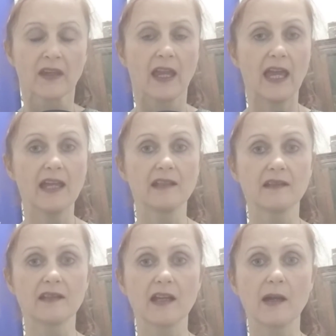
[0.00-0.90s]

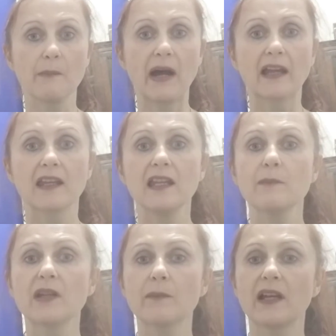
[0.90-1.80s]
And by
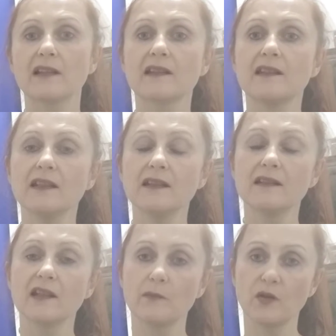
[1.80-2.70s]
keeping
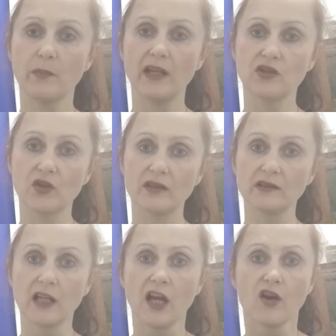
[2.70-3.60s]
Palestinians in
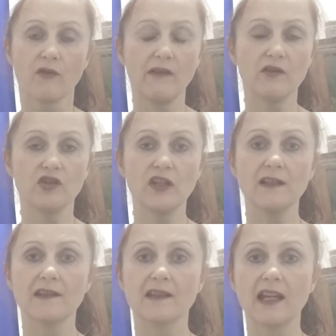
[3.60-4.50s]
perpetual refugee
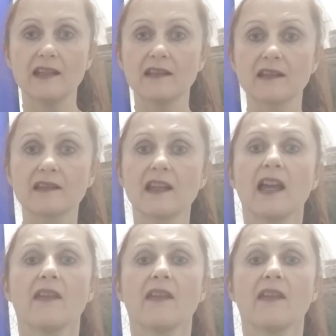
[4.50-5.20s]
status,